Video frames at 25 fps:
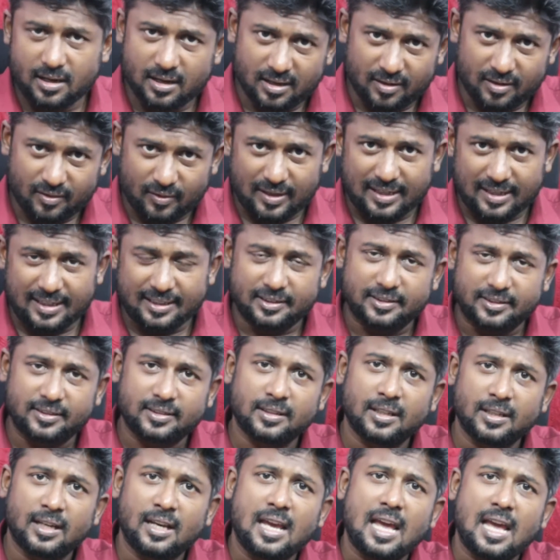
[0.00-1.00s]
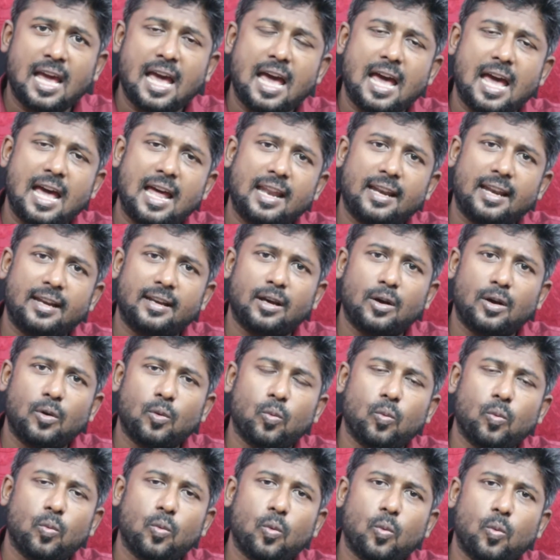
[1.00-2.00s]
release, and
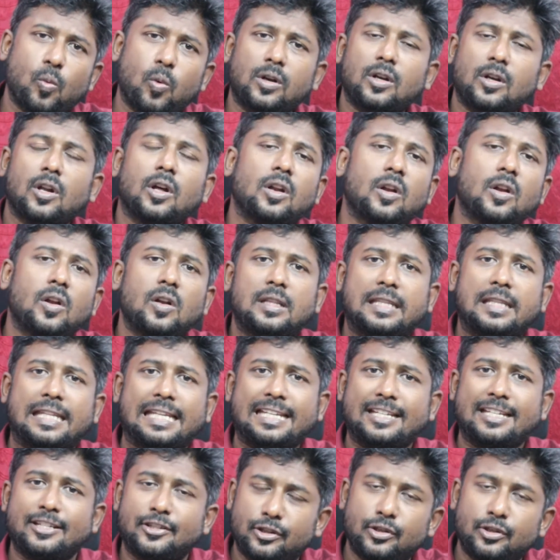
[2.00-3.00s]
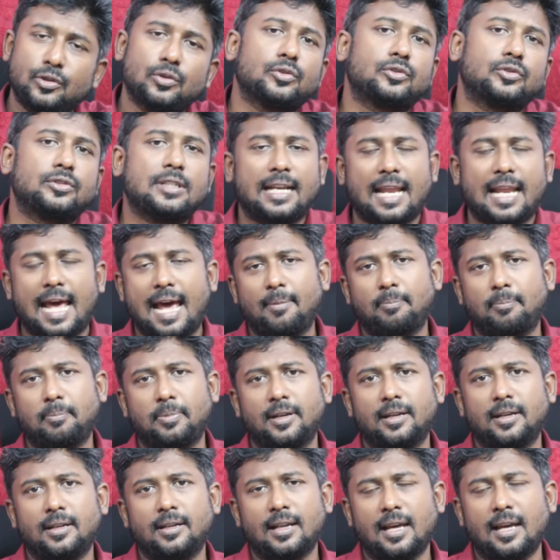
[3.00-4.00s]
what are all the issues that
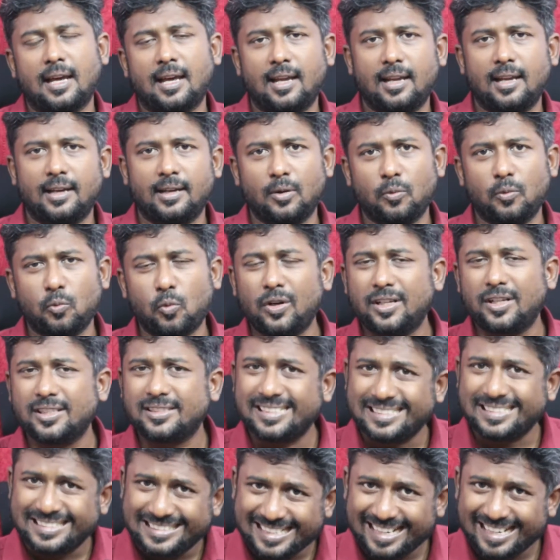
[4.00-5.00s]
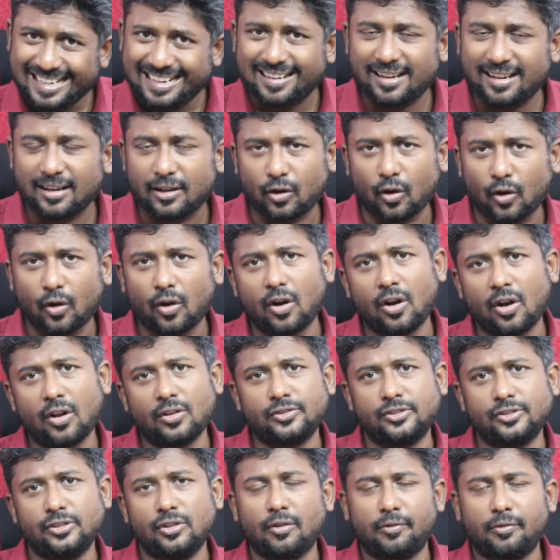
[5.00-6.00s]
happened, and what is the general
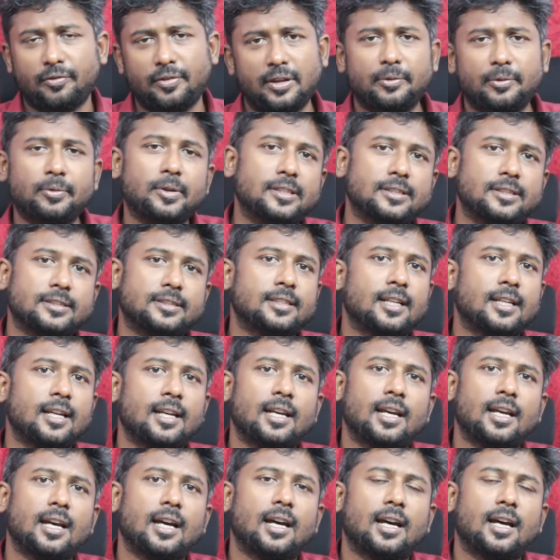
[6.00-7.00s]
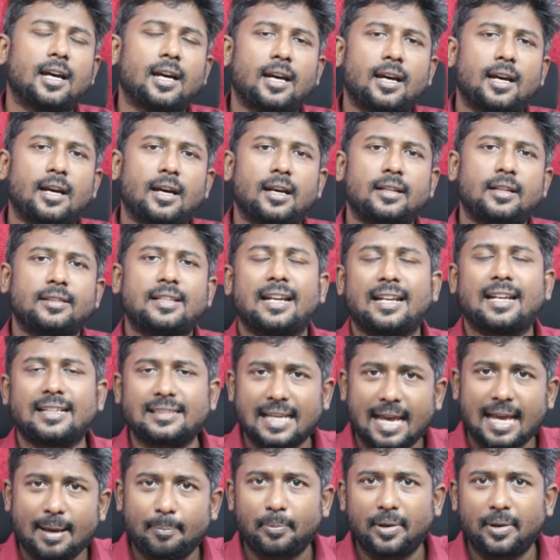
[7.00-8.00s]
chronology of events that
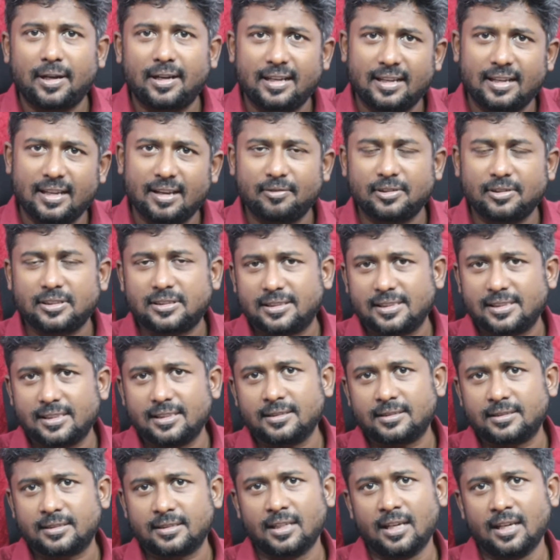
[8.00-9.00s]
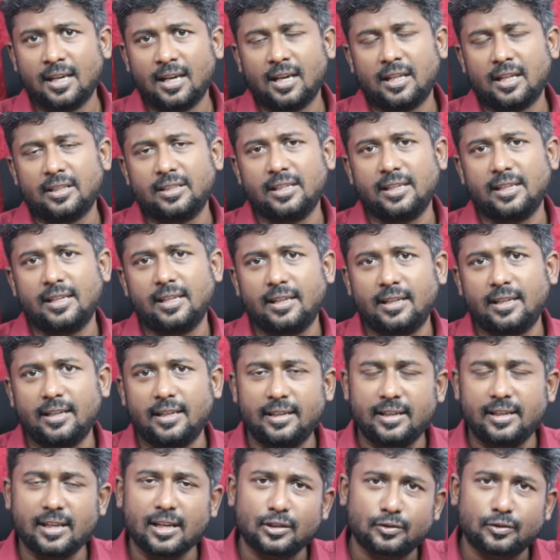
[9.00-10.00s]
has happened ever since the
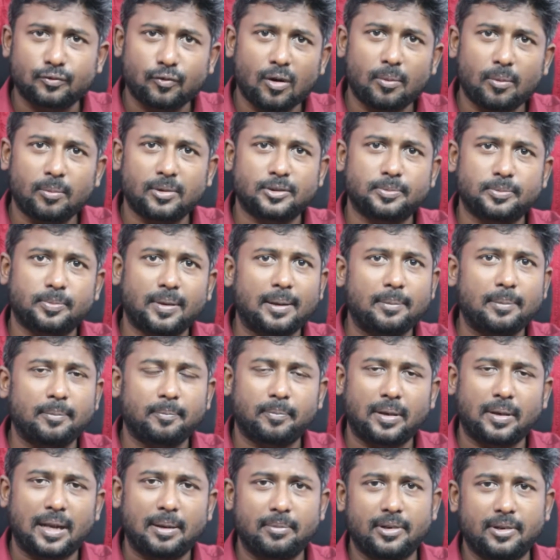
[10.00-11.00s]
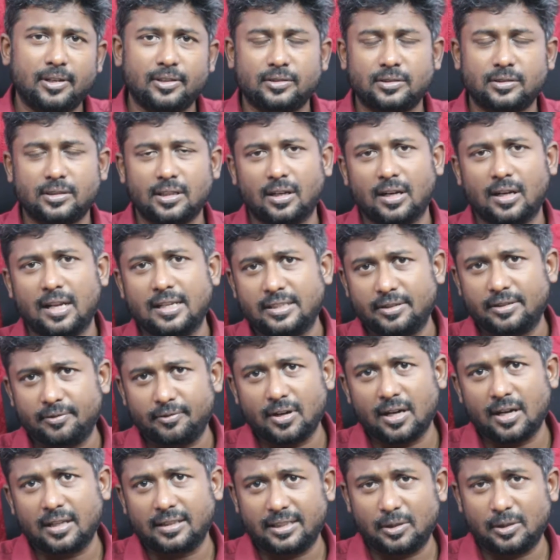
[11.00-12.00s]
India's former Prime Minister
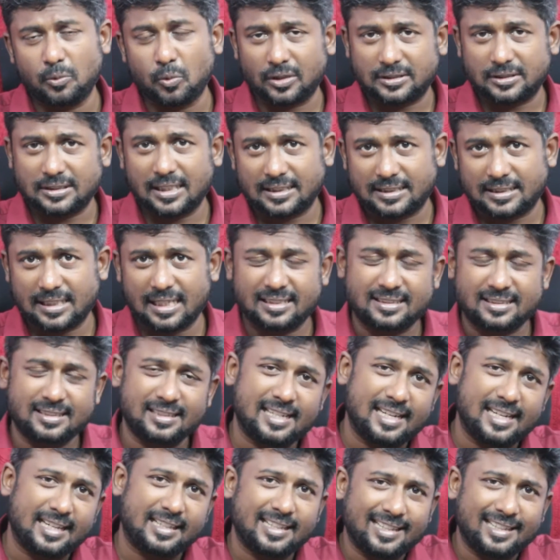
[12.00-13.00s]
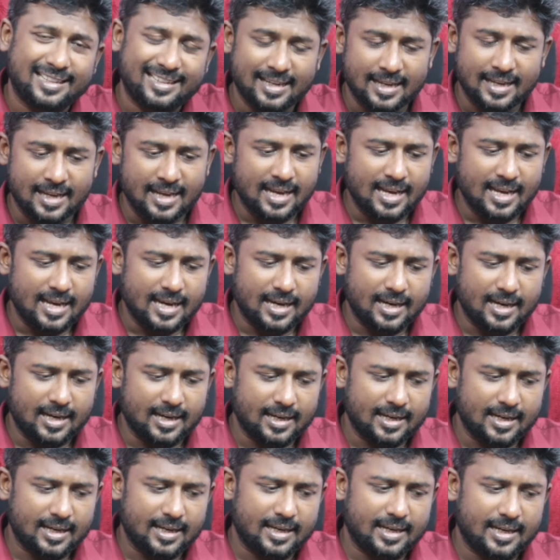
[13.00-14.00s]
Rajiv Gandhi was assassinated
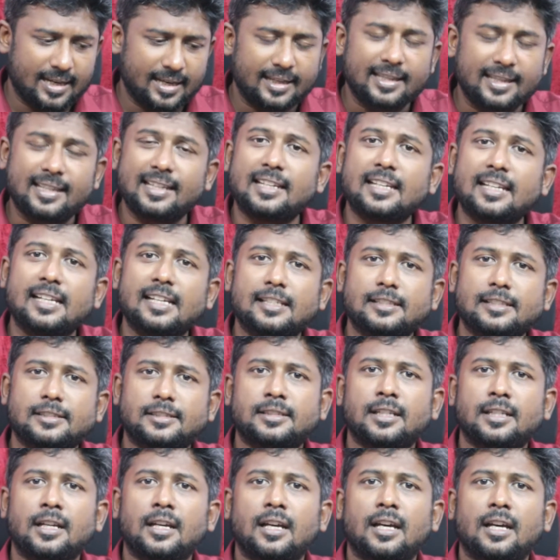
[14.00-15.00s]
in his